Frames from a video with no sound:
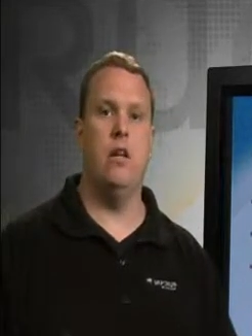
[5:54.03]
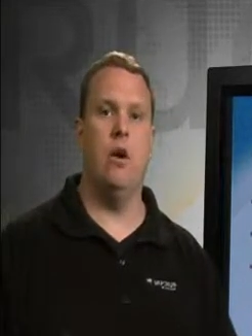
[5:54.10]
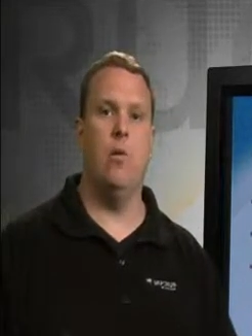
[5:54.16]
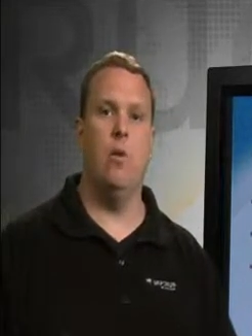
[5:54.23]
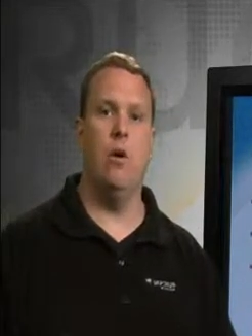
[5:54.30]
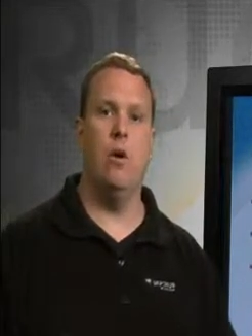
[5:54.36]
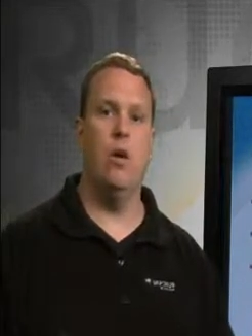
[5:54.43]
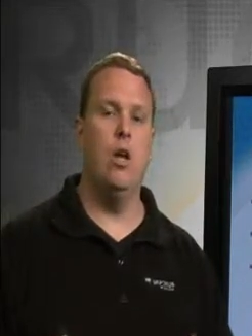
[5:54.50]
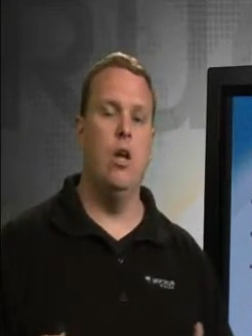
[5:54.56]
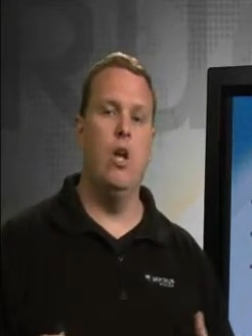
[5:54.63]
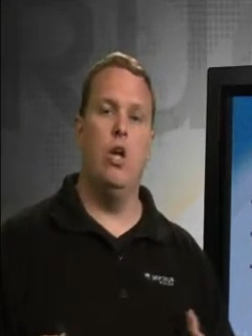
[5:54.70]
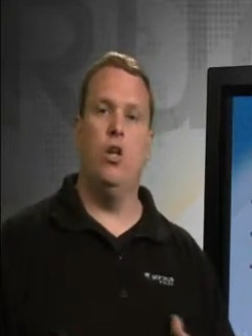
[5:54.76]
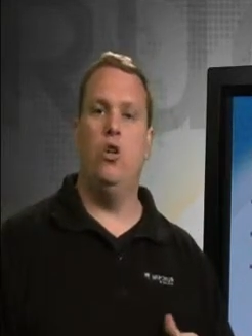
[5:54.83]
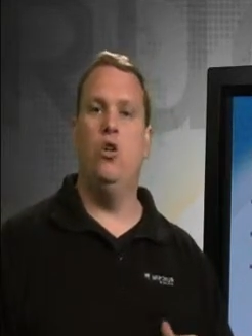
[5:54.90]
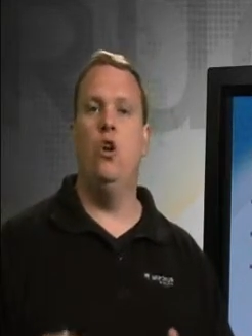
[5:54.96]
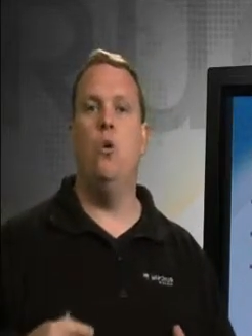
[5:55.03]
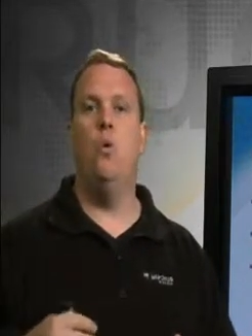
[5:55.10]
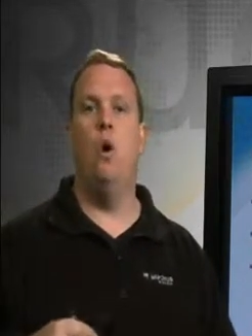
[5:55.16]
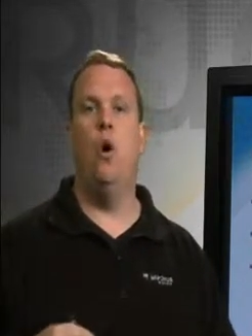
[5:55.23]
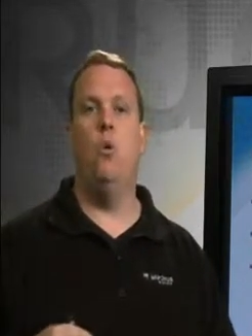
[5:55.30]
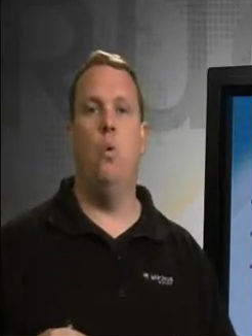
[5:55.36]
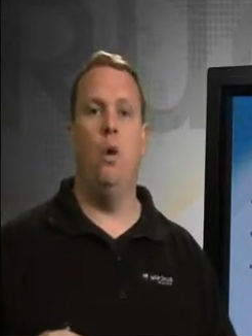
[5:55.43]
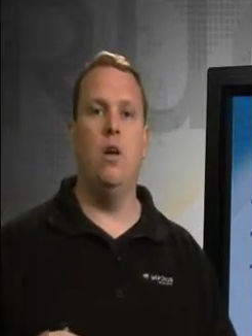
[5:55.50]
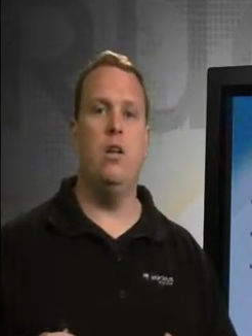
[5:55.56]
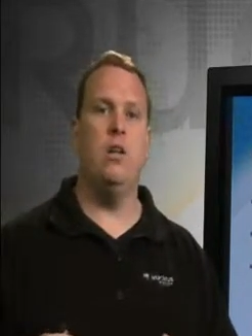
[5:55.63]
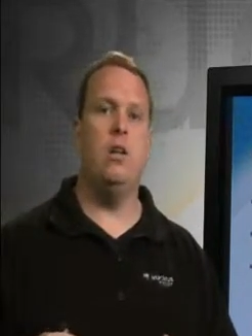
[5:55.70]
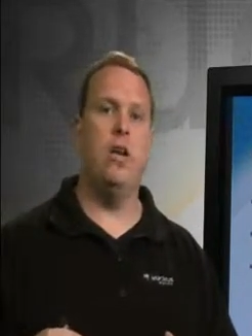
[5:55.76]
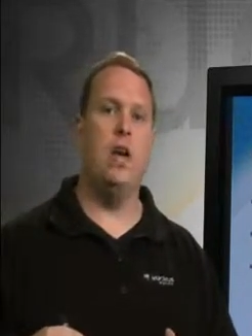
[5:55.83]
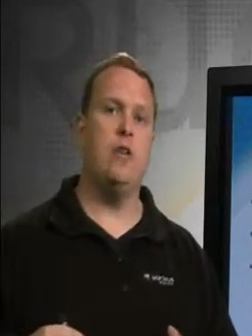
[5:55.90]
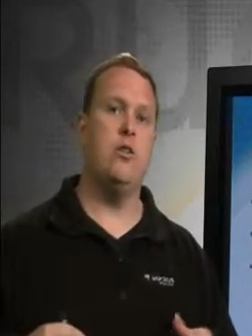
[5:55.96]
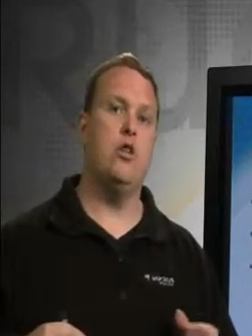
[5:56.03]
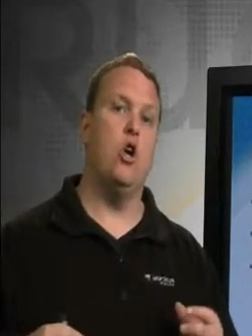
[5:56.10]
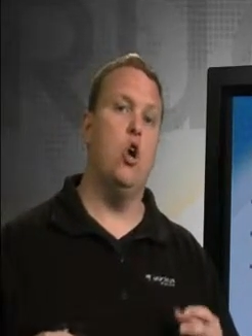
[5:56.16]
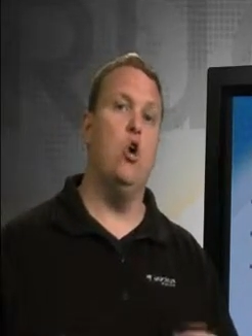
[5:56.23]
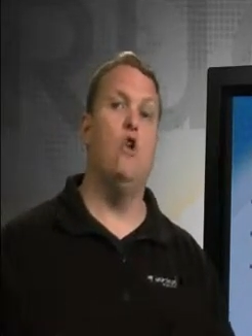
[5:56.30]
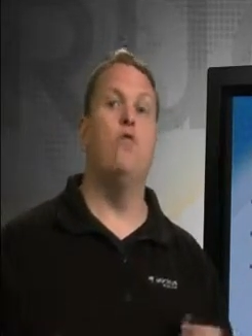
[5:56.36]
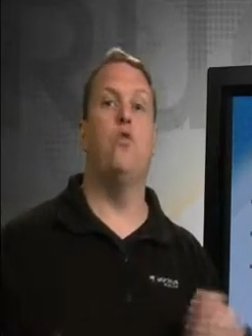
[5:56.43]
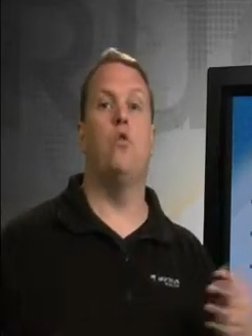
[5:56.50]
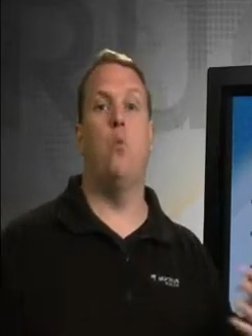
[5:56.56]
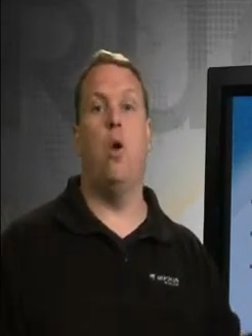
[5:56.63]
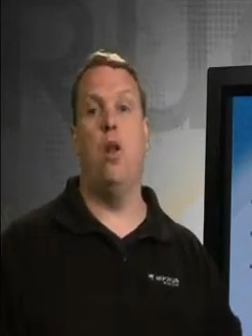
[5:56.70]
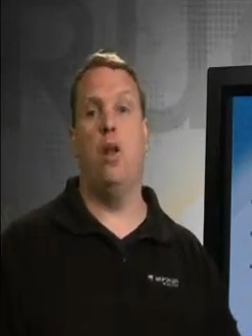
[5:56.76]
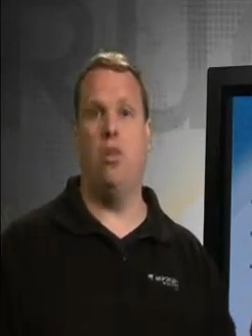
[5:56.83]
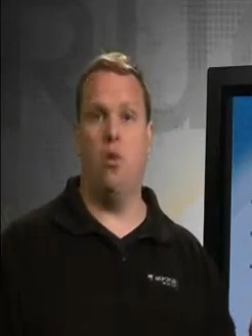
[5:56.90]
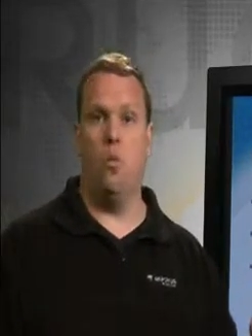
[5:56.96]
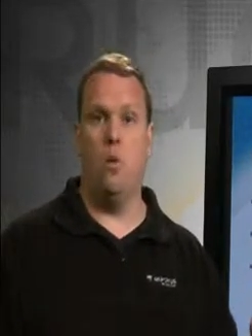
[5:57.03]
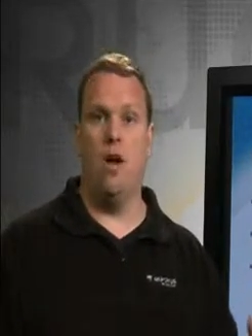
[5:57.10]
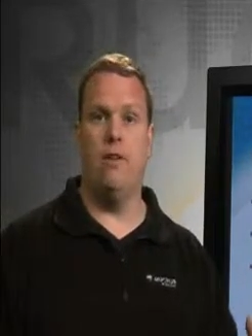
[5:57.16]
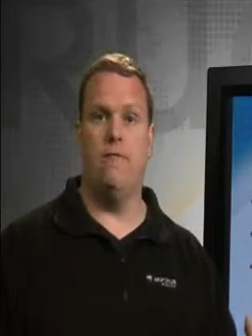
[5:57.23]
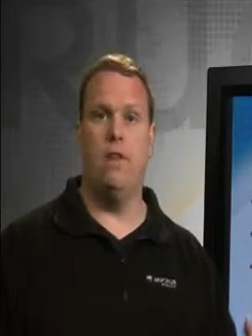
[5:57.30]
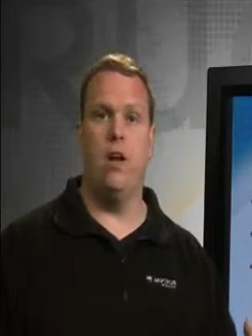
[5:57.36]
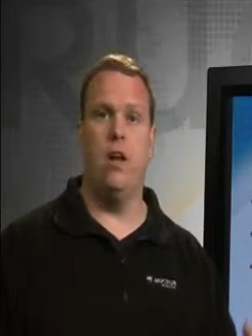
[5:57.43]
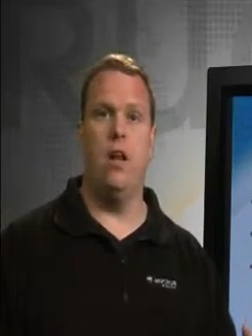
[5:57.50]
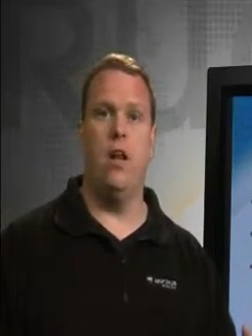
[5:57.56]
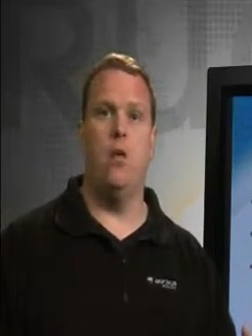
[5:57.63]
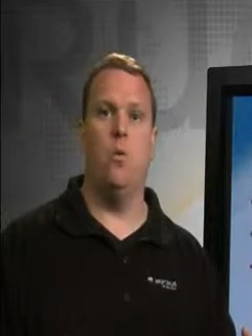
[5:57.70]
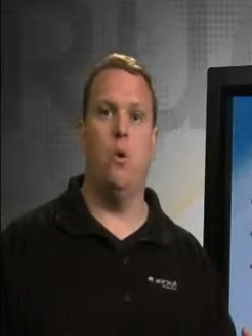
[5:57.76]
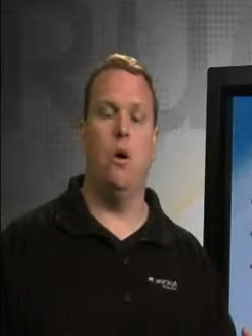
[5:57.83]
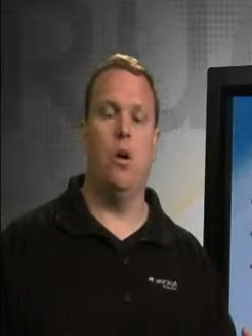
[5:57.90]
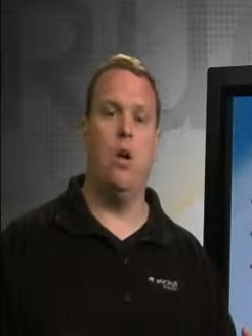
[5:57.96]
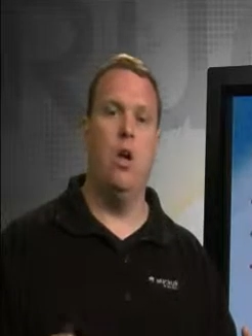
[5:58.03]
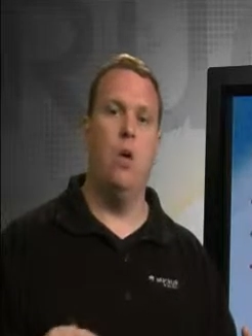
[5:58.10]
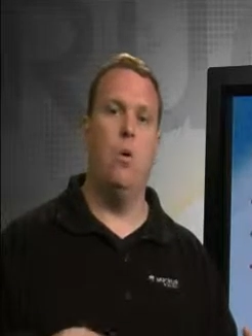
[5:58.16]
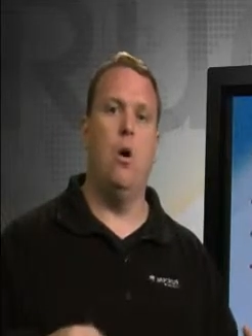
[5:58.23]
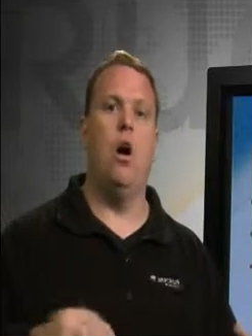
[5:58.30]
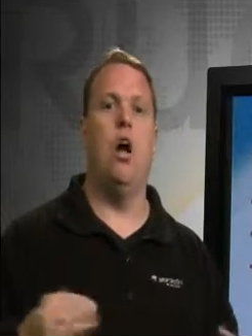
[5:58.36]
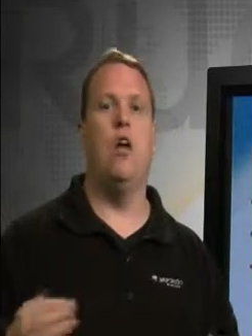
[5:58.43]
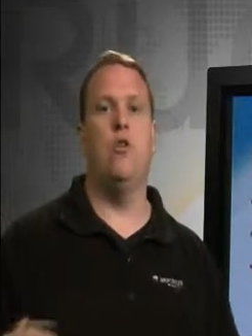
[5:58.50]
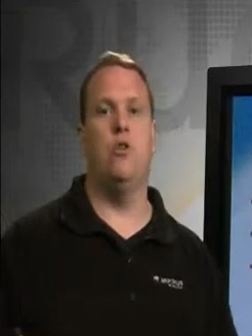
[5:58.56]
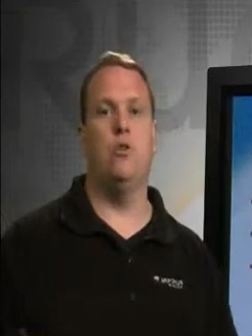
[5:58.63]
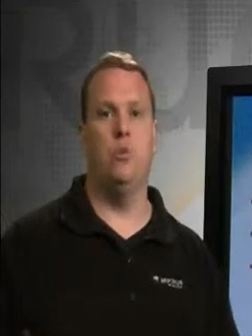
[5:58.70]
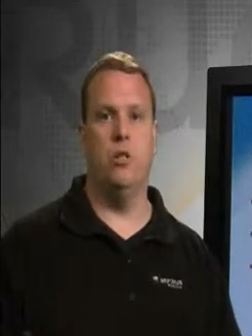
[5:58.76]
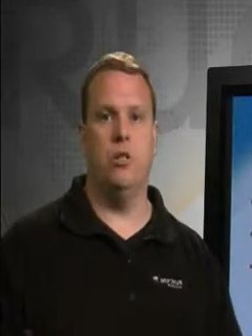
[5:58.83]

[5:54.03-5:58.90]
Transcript: you don't want one guest overrunning the Wi-Fi network while others would suffer.